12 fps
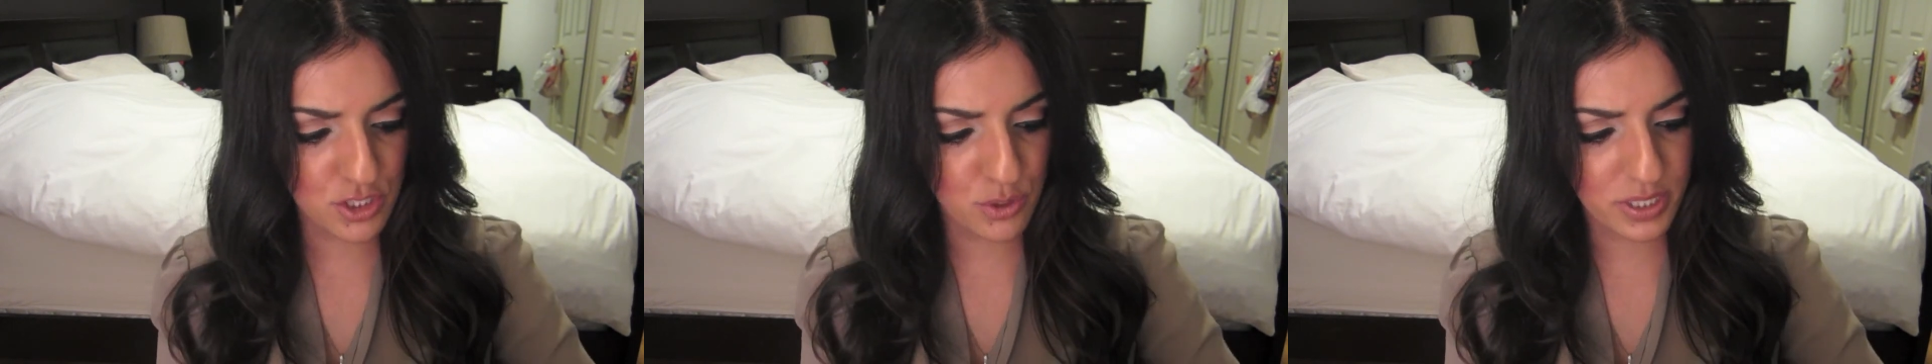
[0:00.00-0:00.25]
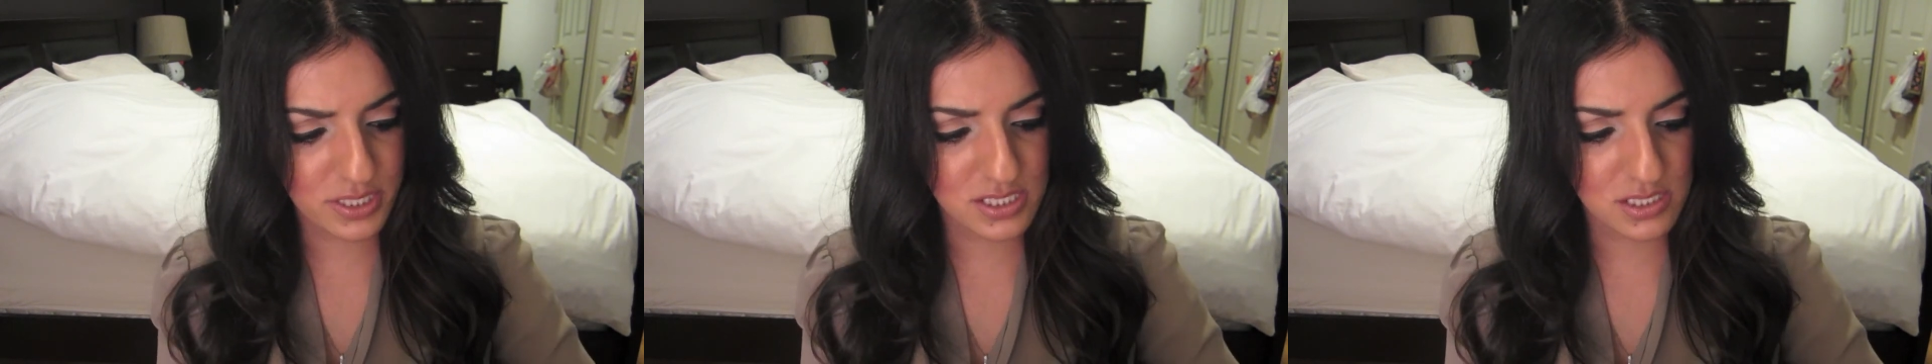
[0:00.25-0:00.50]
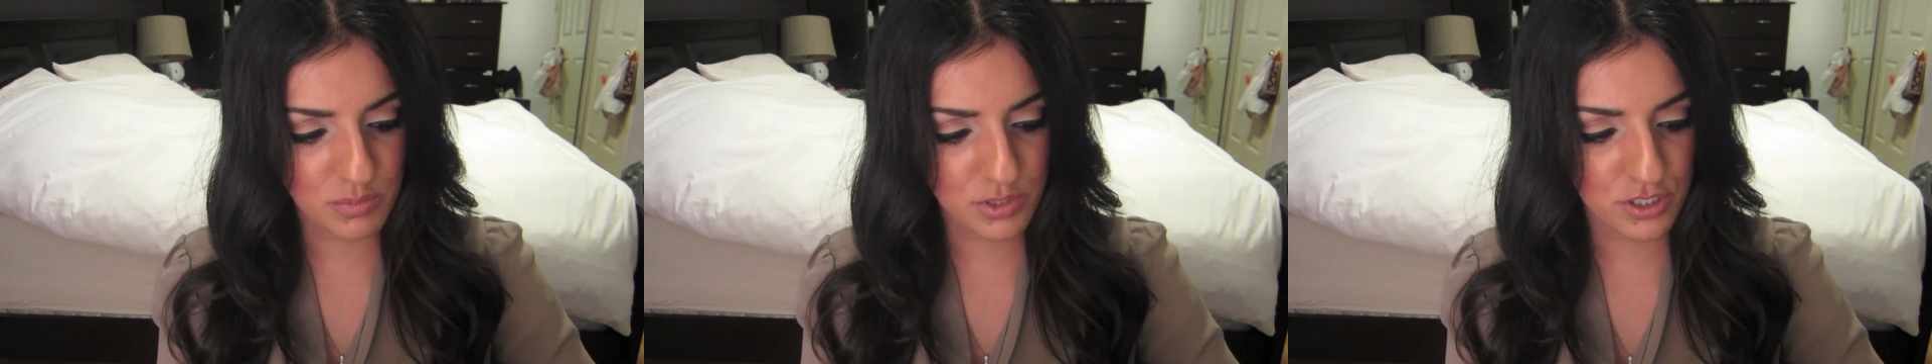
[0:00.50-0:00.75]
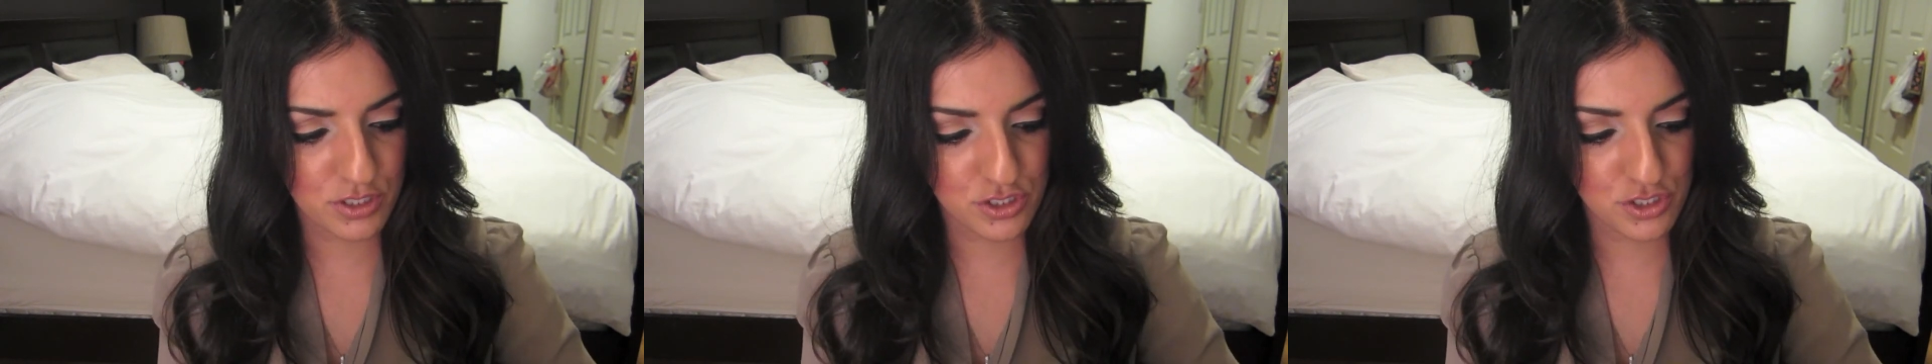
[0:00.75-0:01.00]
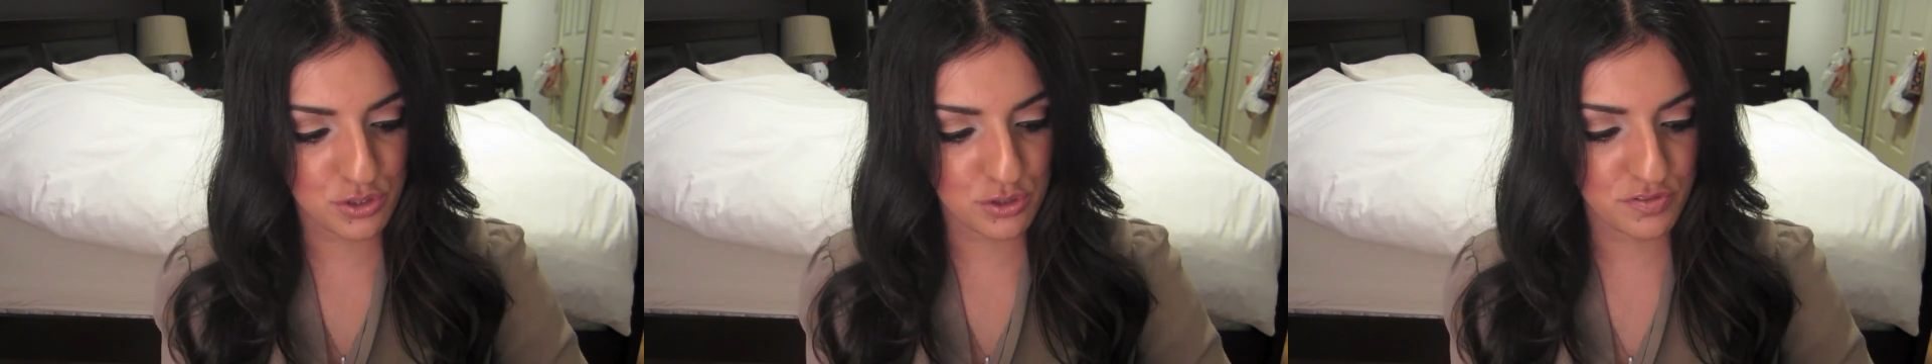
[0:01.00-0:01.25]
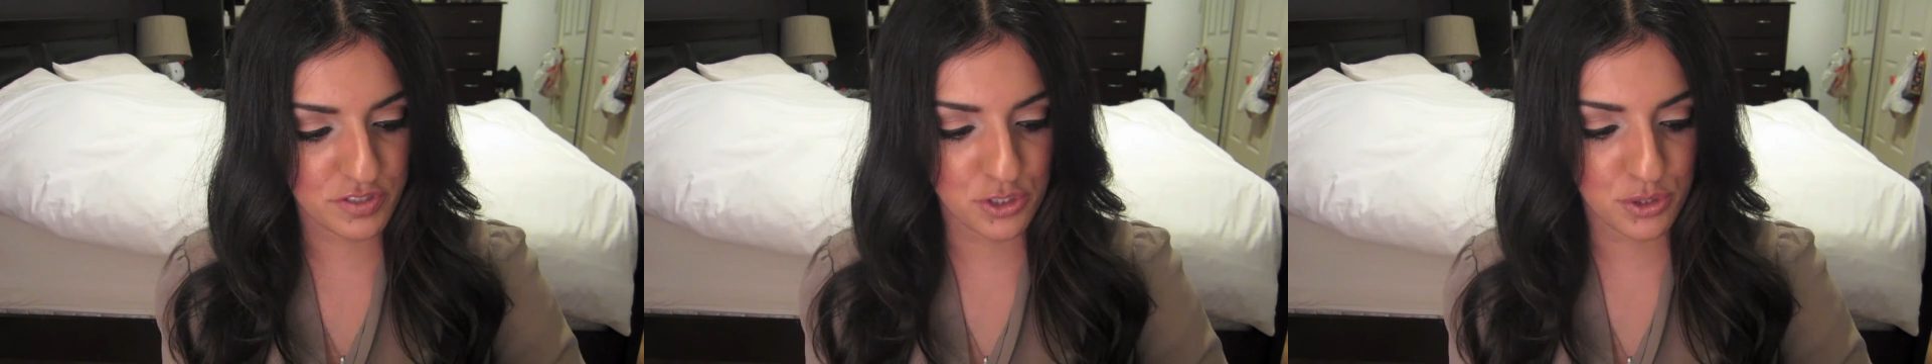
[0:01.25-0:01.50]
quite similar
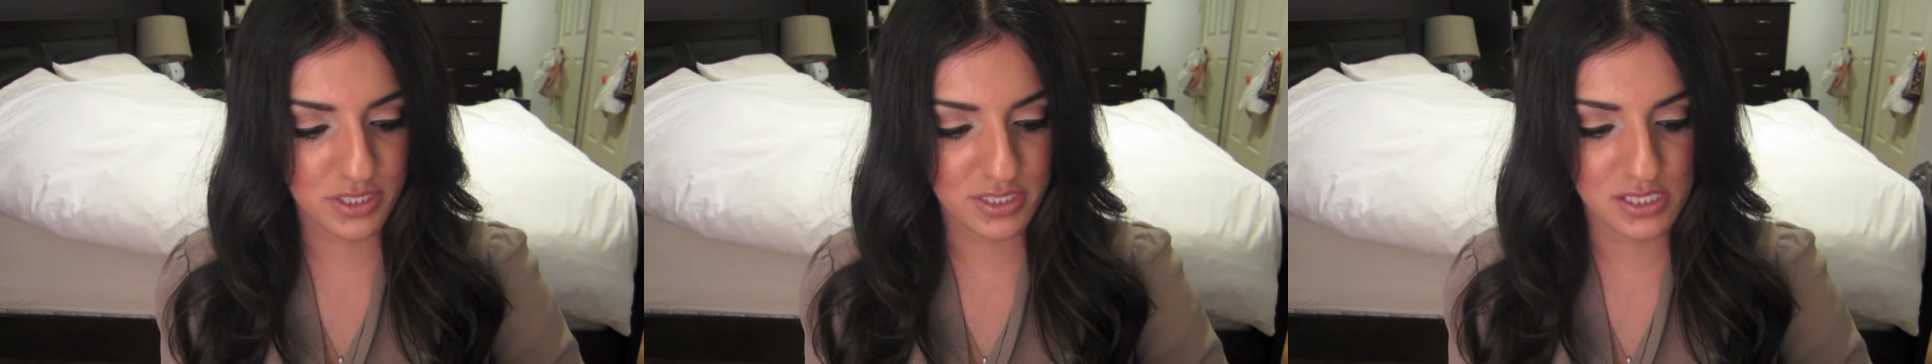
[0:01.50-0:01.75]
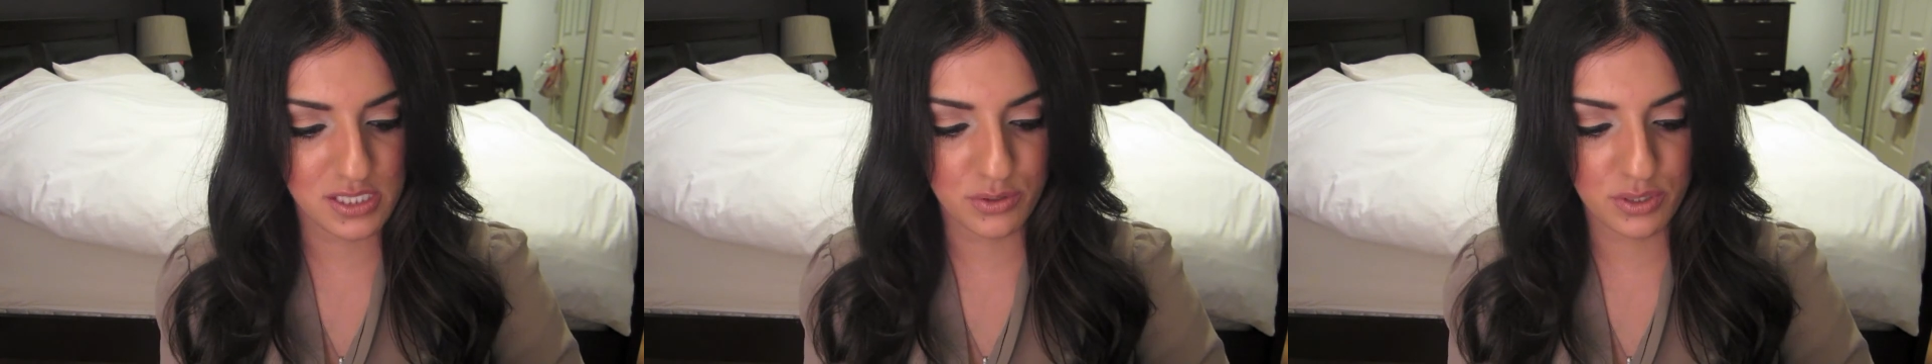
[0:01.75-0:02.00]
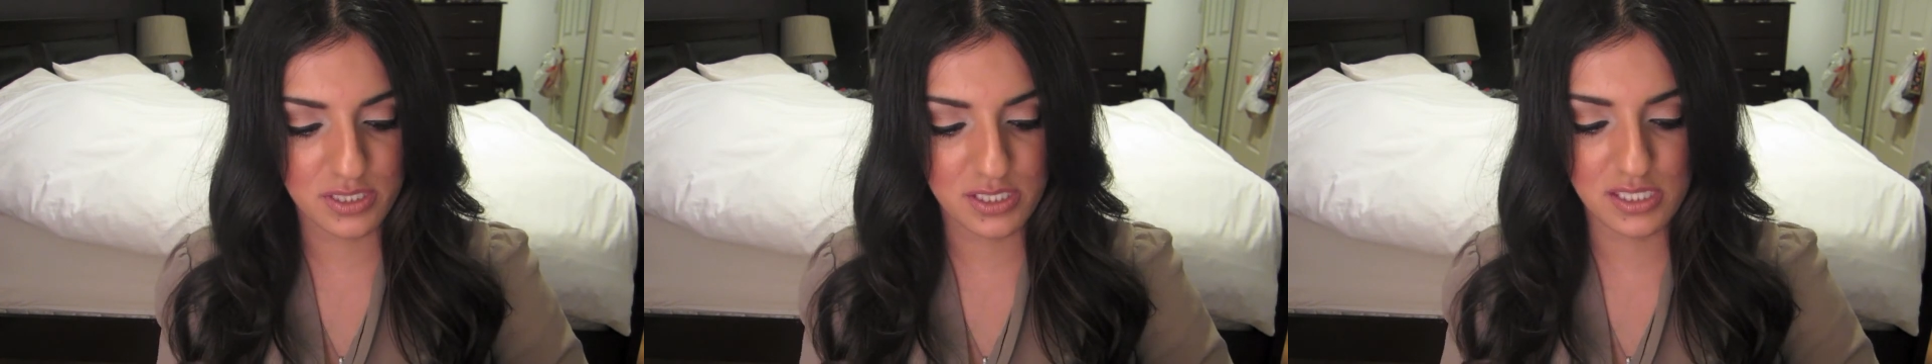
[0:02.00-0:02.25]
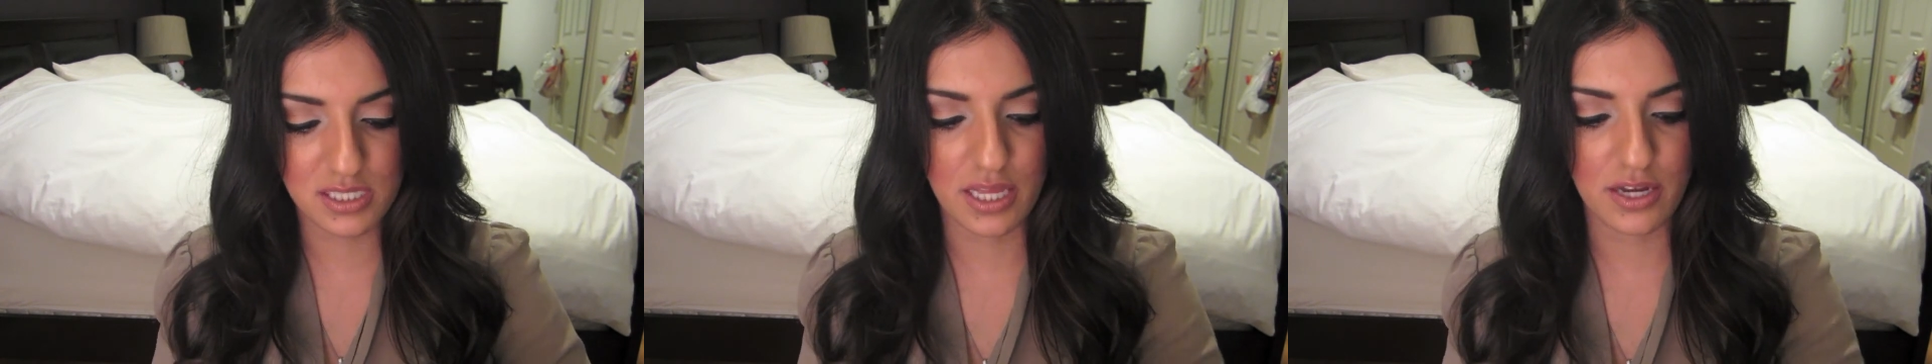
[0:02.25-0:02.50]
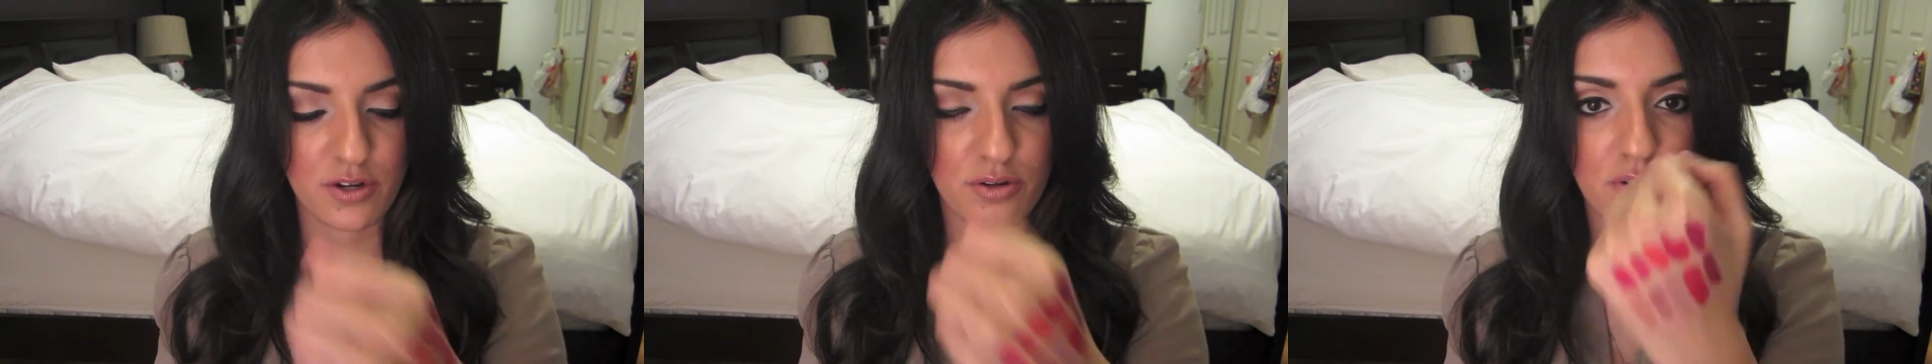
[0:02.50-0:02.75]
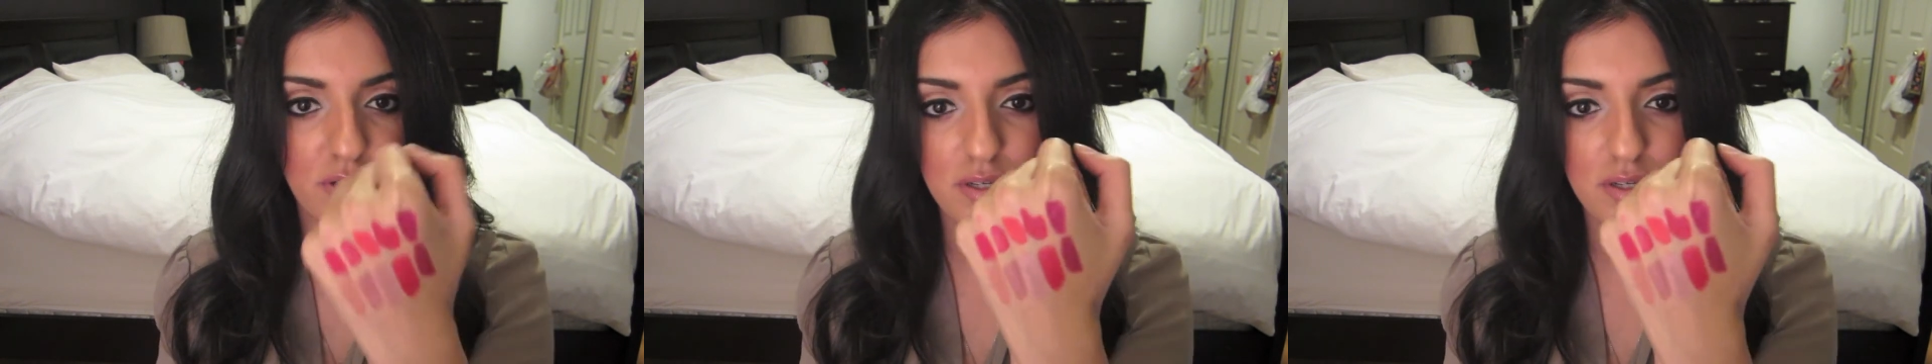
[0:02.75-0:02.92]
to Victoria's Secret Stiletto.